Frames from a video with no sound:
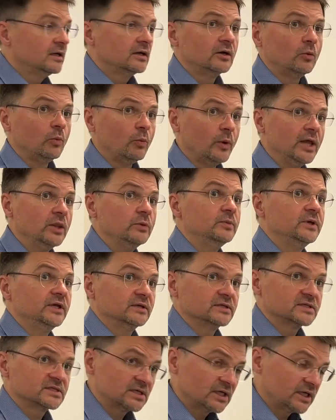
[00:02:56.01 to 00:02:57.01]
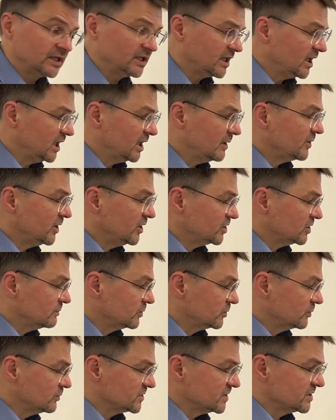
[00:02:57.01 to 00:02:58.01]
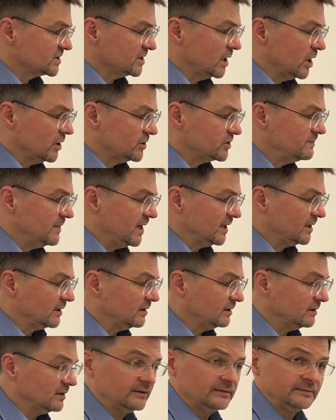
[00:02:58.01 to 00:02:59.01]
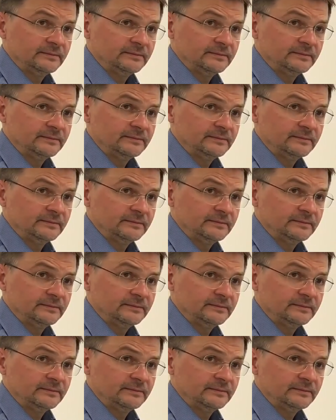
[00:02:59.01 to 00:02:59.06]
when we start the calibration process automatically.